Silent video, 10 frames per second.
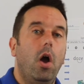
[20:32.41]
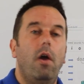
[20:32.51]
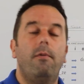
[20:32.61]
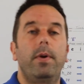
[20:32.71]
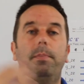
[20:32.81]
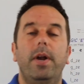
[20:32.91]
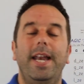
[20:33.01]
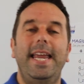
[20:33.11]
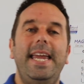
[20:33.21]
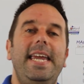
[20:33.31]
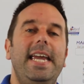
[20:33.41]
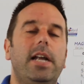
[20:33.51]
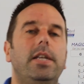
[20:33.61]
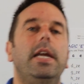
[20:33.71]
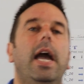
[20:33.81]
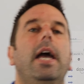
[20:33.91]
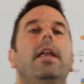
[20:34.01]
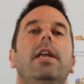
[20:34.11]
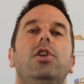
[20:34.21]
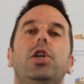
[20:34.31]
If we put an E at the
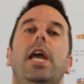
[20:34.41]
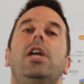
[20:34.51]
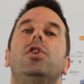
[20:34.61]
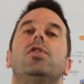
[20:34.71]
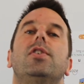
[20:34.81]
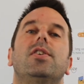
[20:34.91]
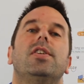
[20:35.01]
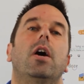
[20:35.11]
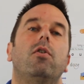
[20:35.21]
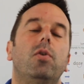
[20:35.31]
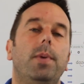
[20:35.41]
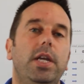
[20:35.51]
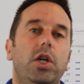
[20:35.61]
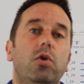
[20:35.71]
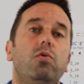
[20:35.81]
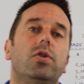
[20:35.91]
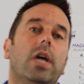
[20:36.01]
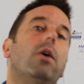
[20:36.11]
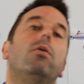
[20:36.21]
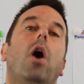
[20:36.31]
end, it changes the sound to a U
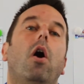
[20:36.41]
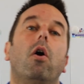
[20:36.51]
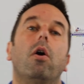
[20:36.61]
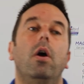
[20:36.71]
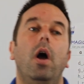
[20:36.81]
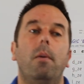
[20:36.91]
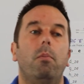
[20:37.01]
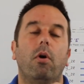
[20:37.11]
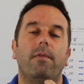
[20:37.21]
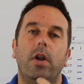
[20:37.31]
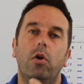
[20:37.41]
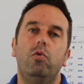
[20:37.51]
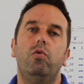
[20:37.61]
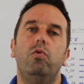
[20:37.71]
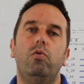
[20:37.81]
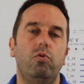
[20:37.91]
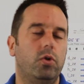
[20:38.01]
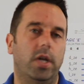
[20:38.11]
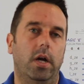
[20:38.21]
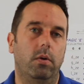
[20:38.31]
sound or more of an OO
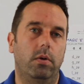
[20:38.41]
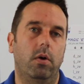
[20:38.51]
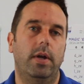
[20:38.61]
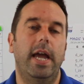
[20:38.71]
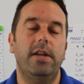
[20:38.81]
sound, okay?